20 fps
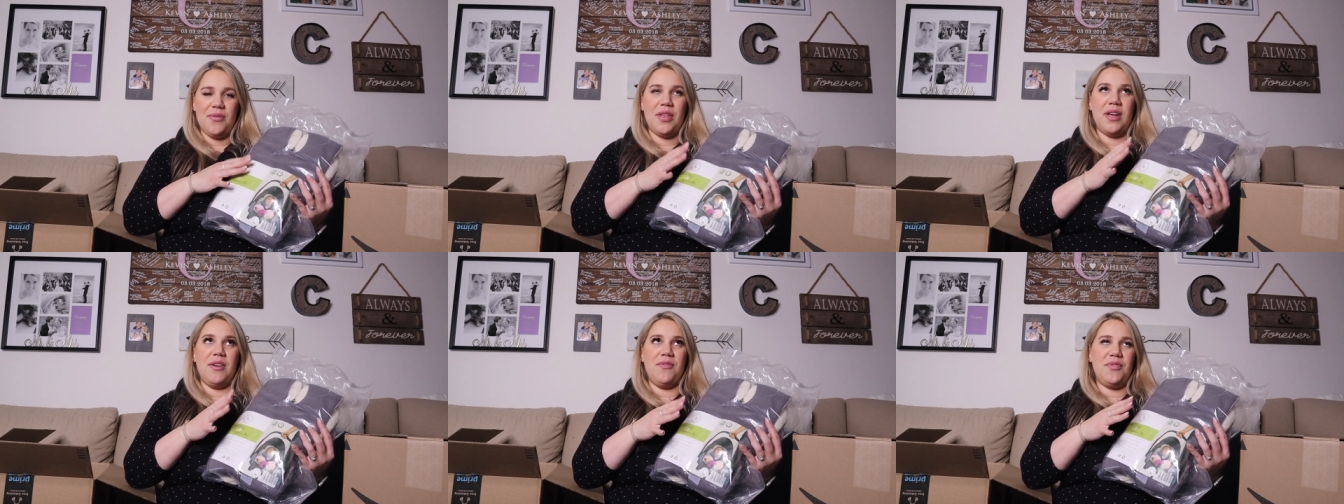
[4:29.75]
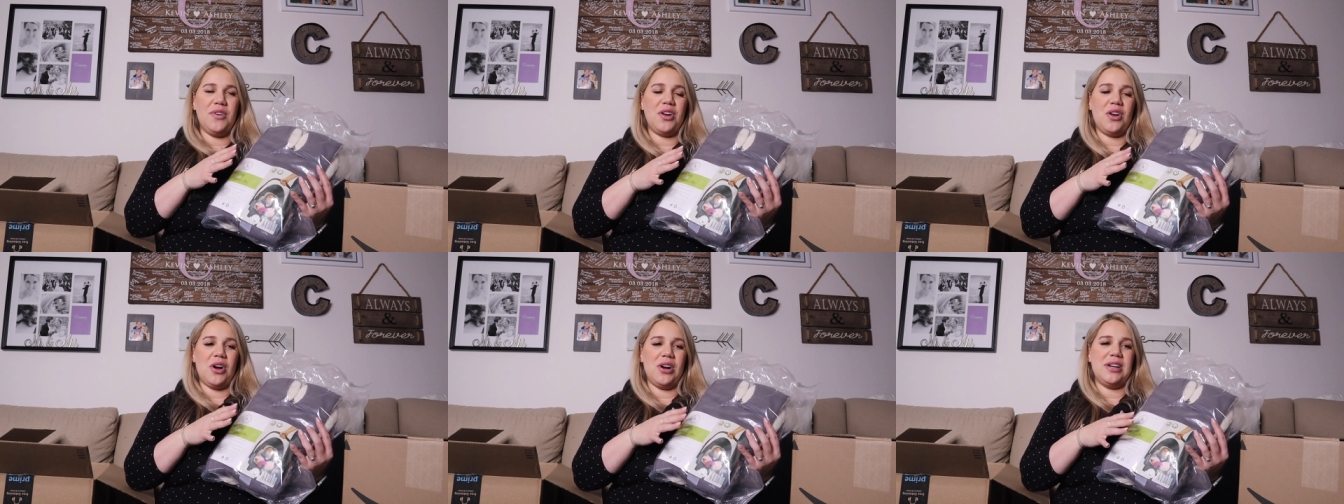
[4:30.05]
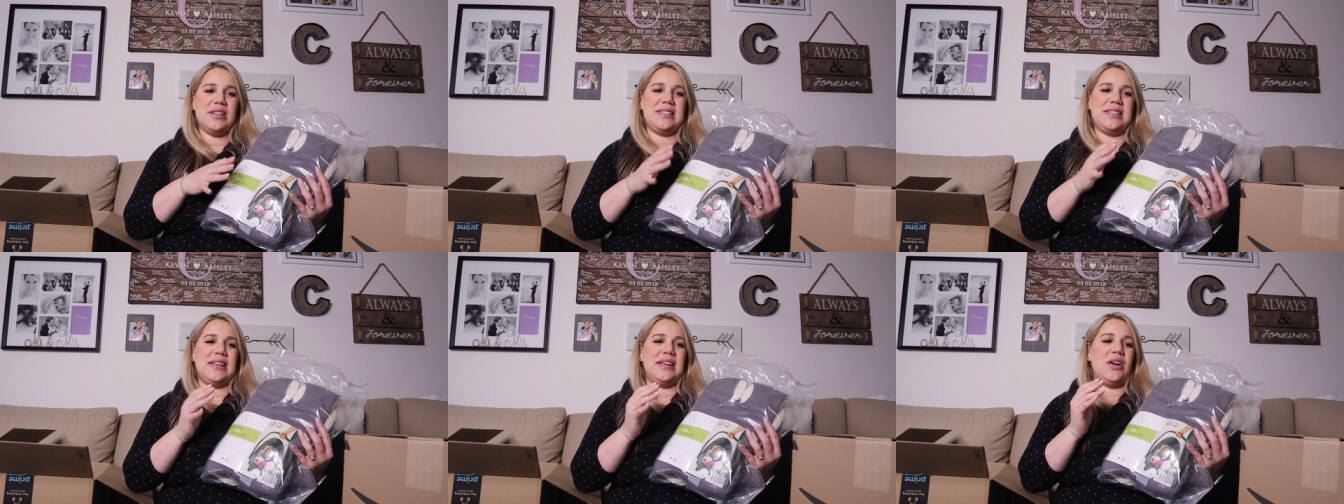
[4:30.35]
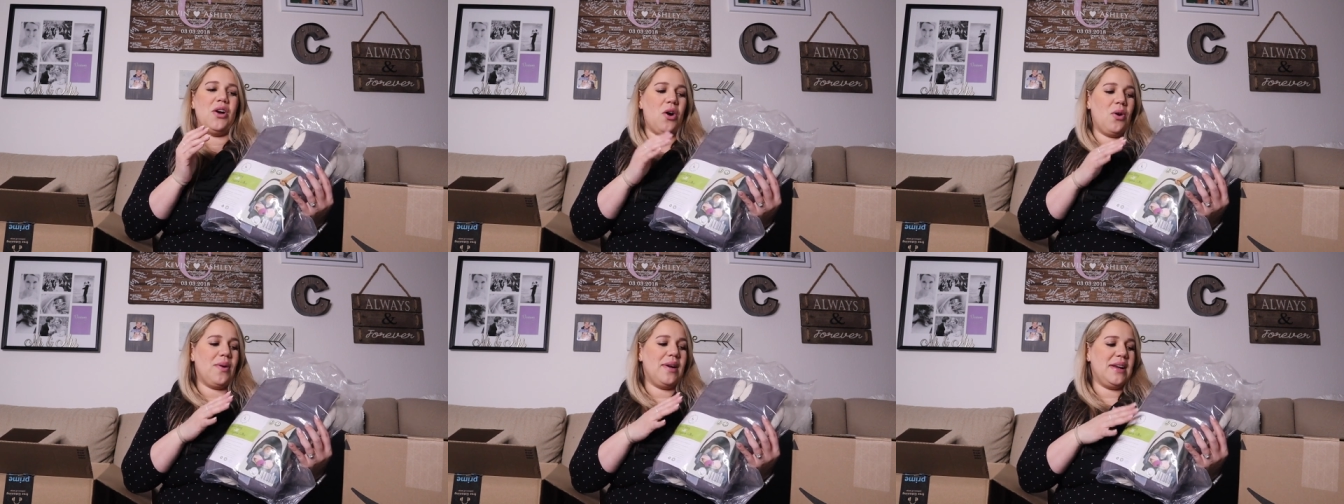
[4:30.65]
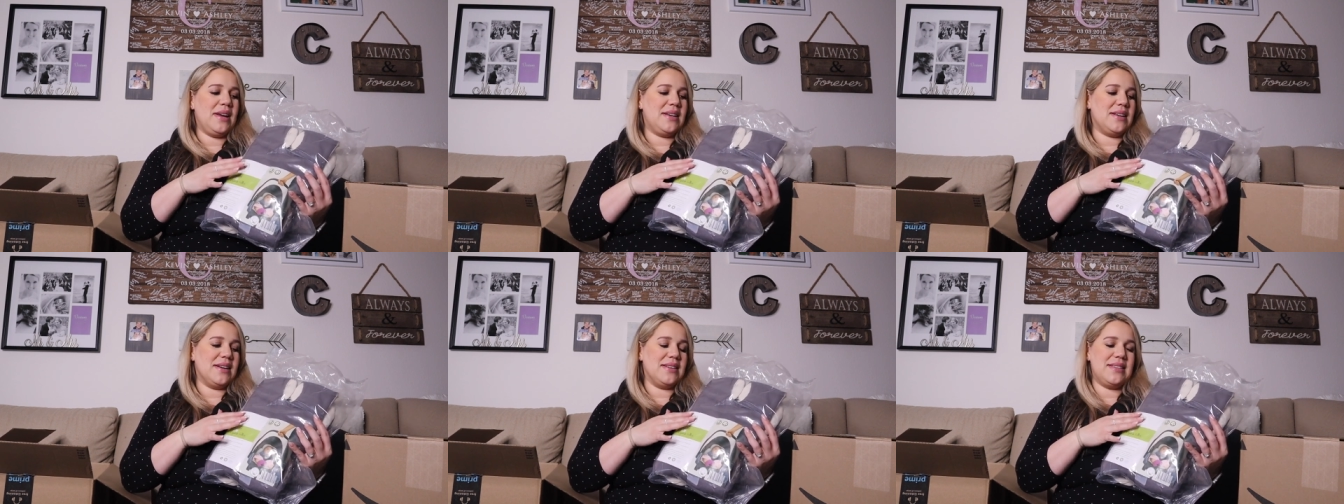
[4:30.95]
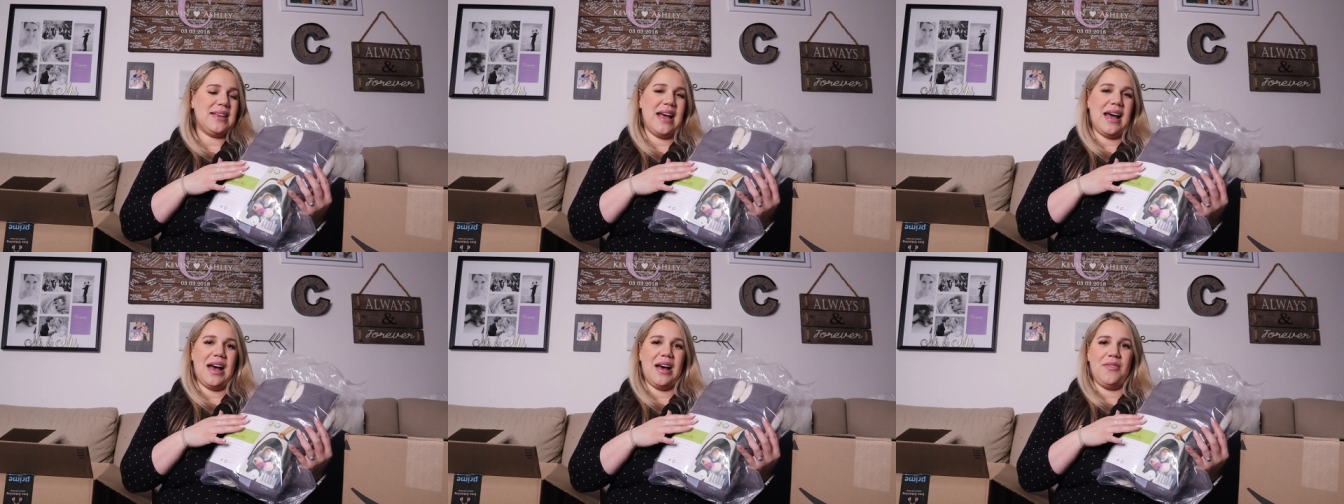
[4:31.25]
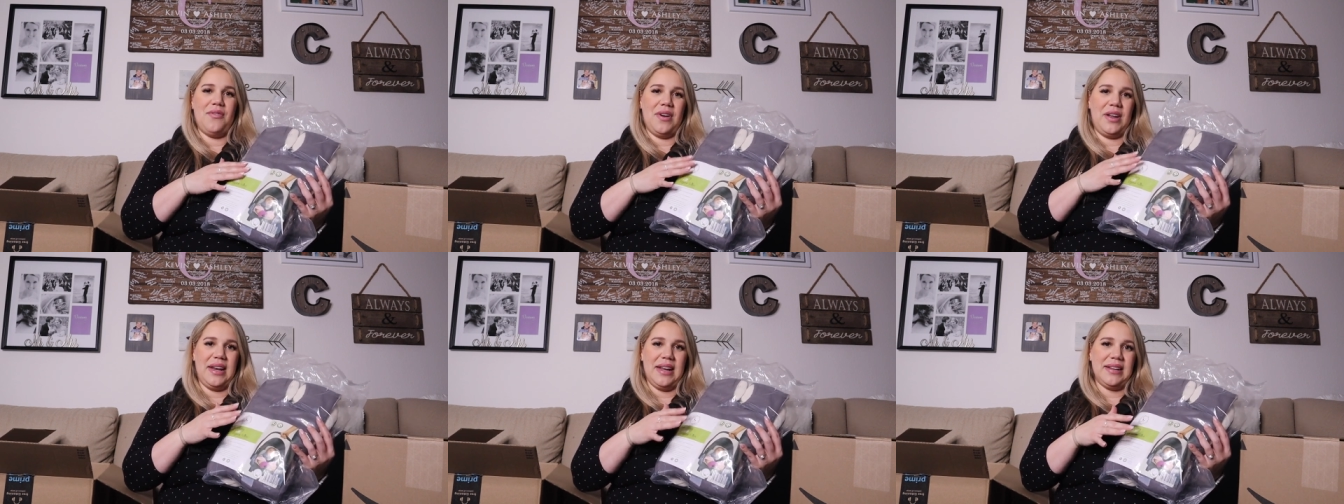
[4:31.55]
the infant car seat already does
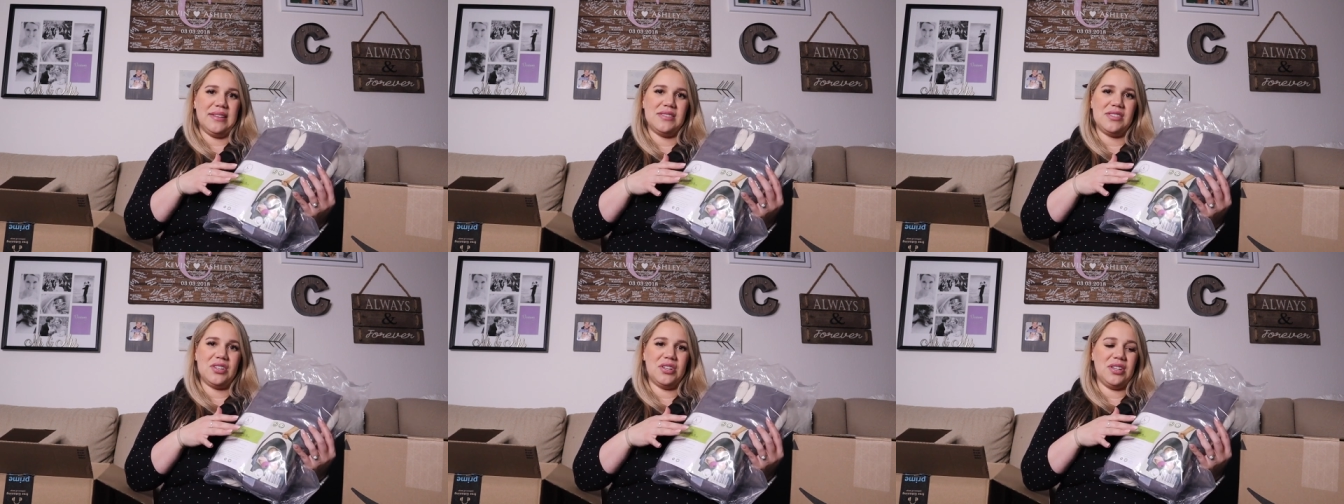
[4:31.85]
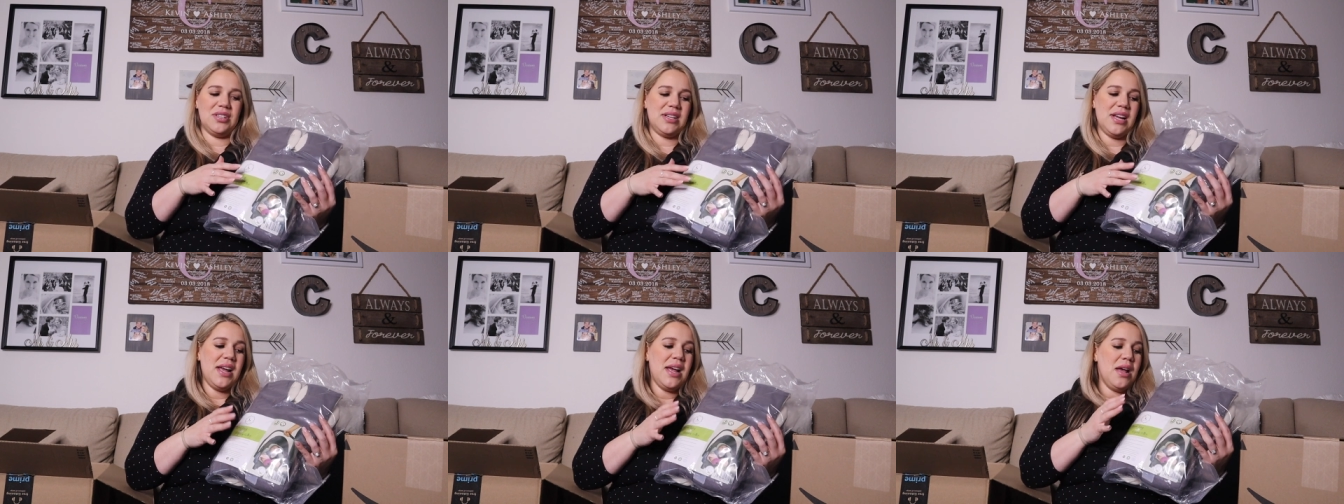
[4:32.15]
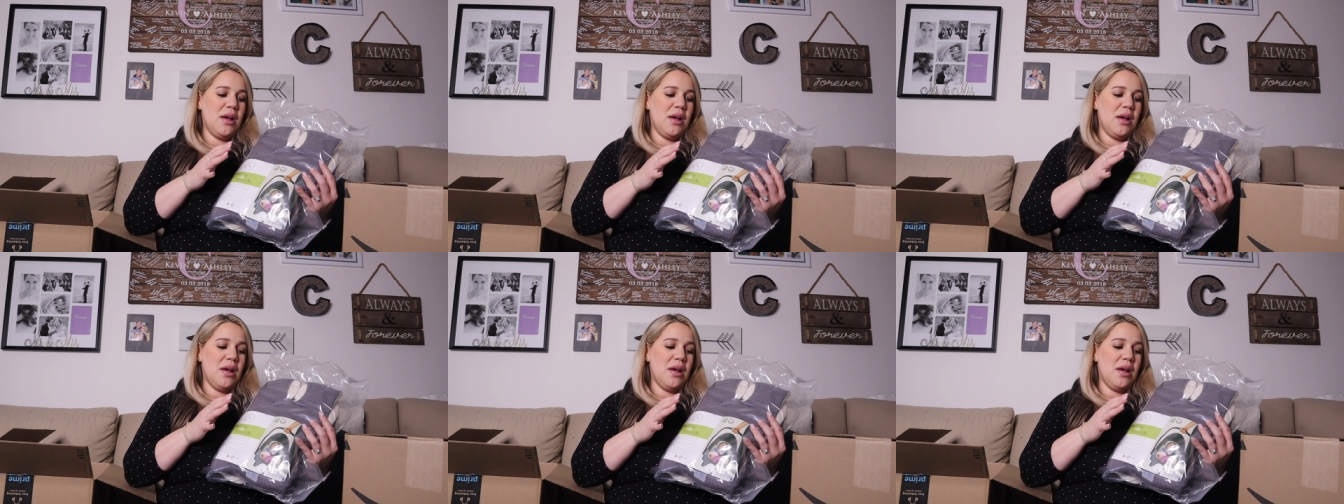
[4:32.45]
have an insert,